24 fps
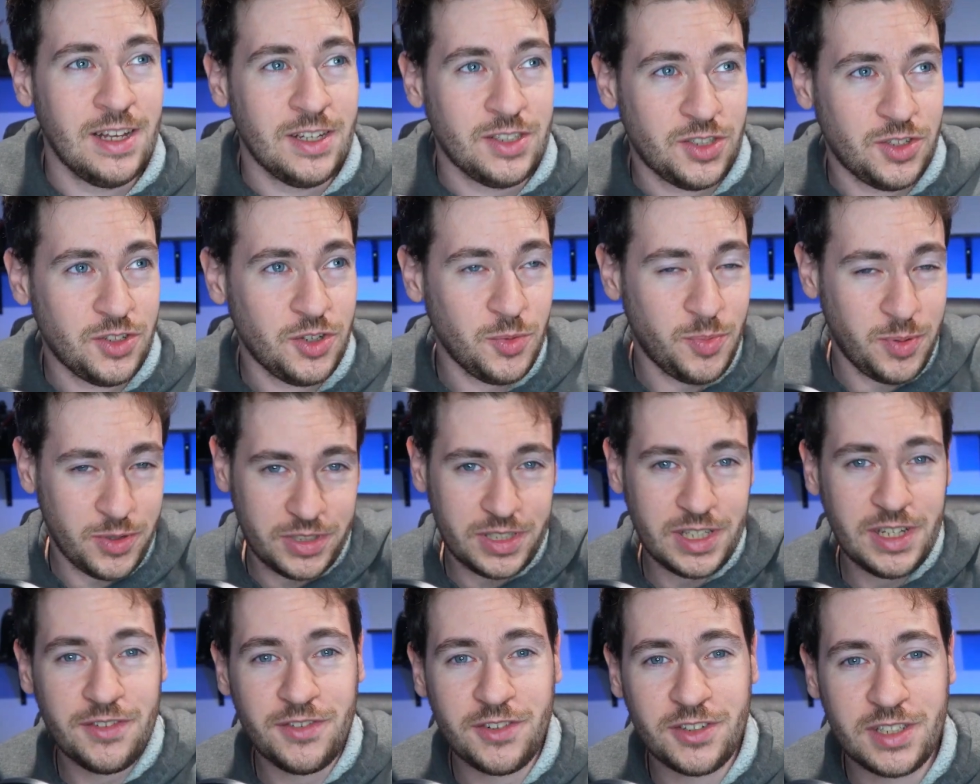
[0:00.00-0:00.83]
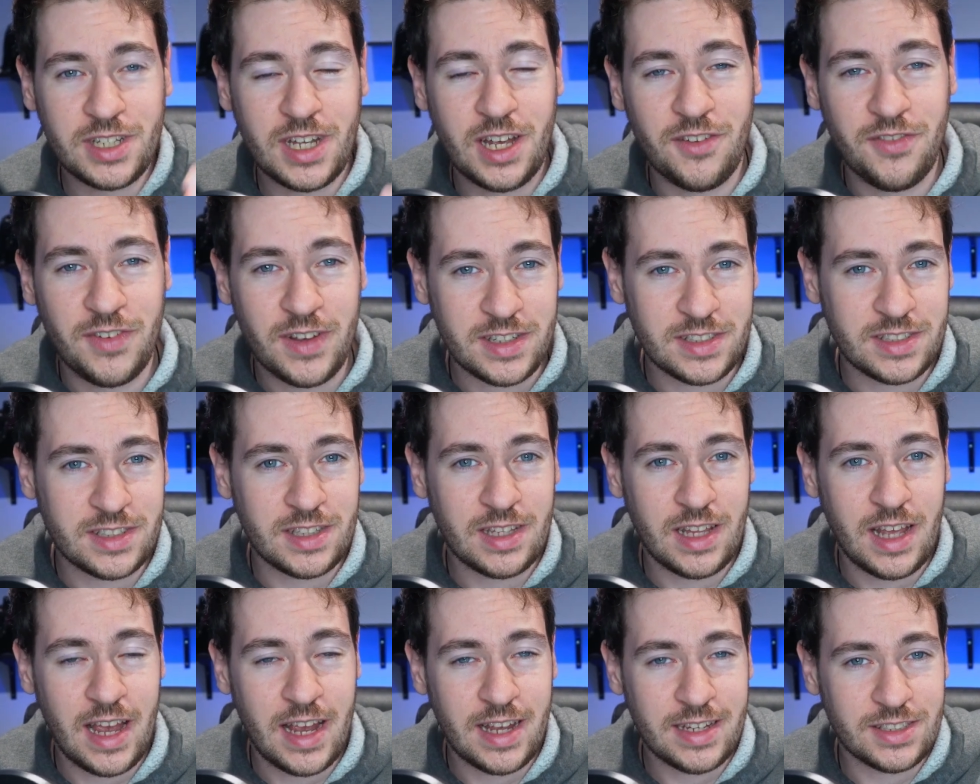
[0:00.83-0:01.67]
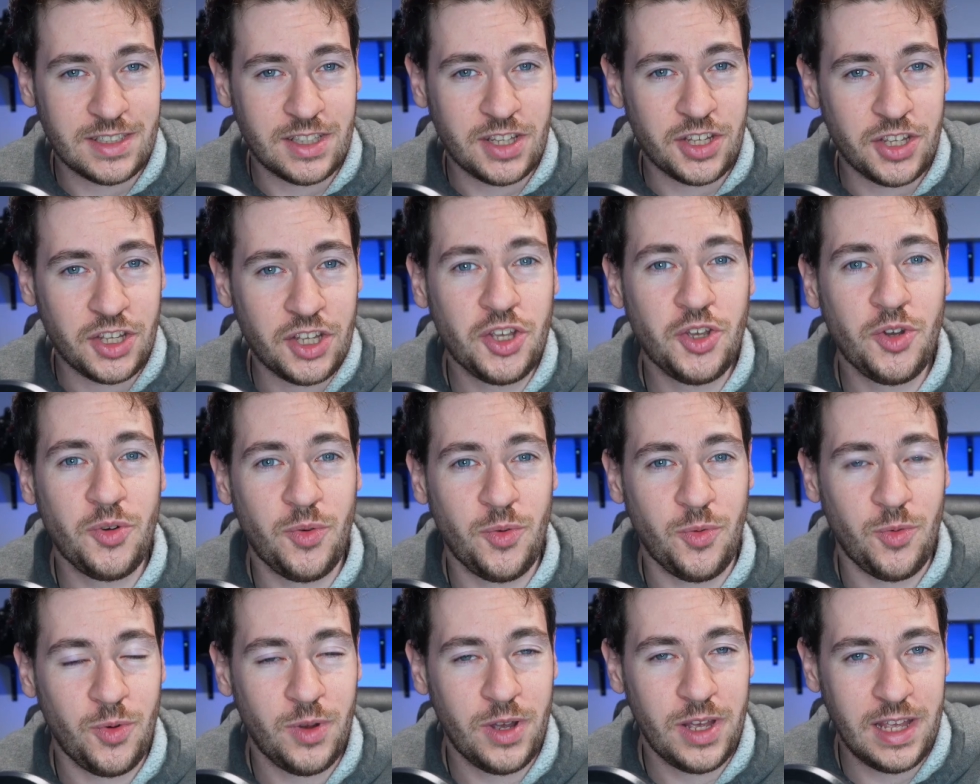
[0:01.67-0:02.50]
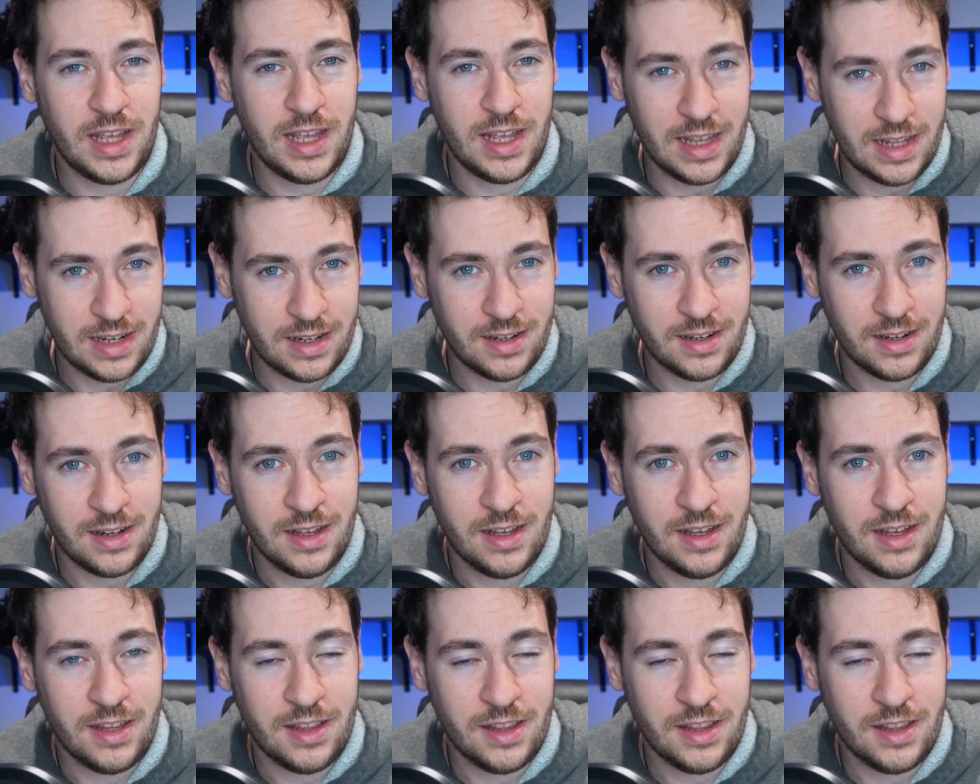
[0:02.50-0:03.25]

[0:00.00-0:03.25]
So you perceive yourself as as the you in